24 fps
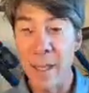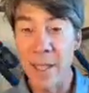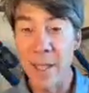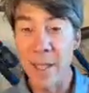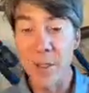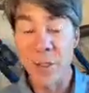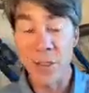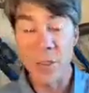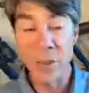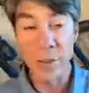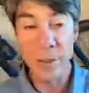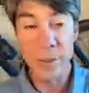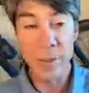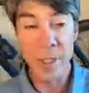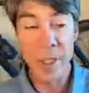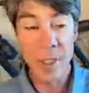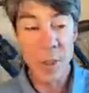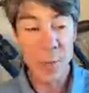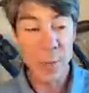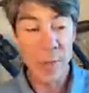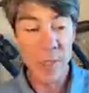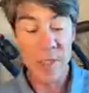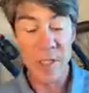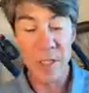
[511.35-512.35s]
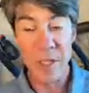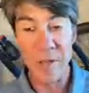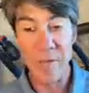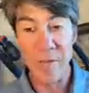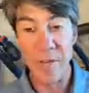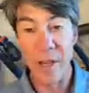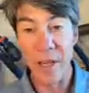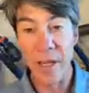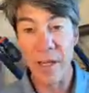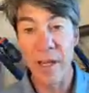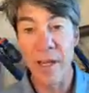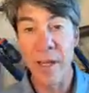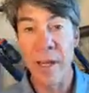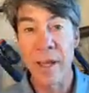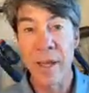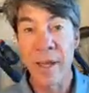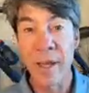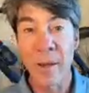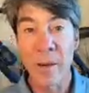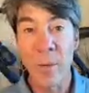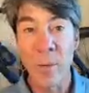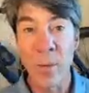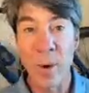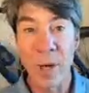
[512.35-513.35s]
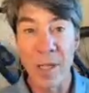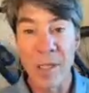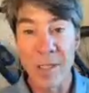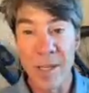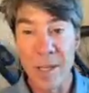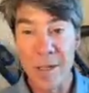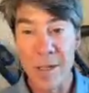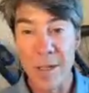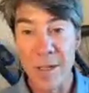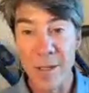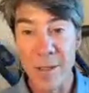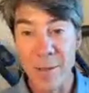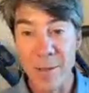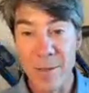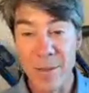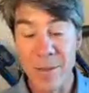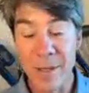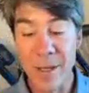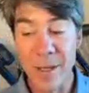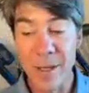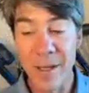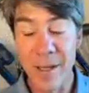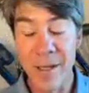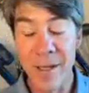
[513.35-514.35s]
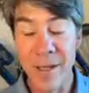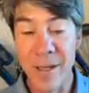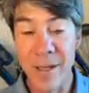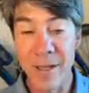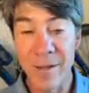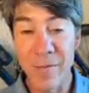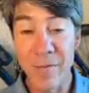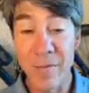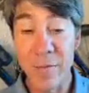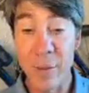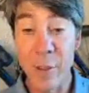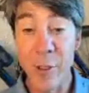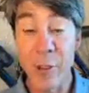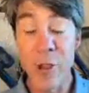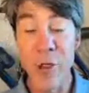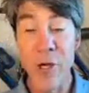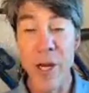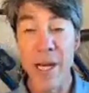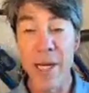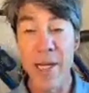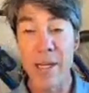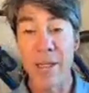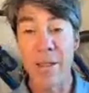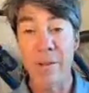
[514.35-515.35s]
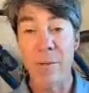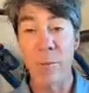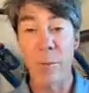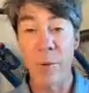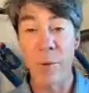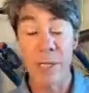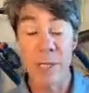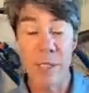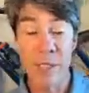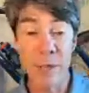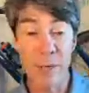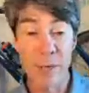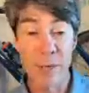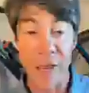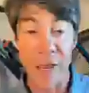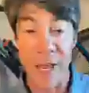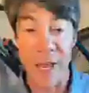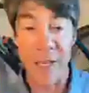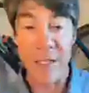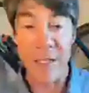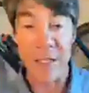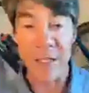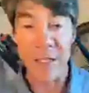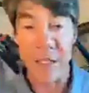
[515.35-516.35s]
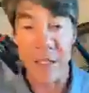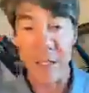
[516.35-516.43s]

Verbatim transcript: extremely specific what to do uh, for your training when to rest,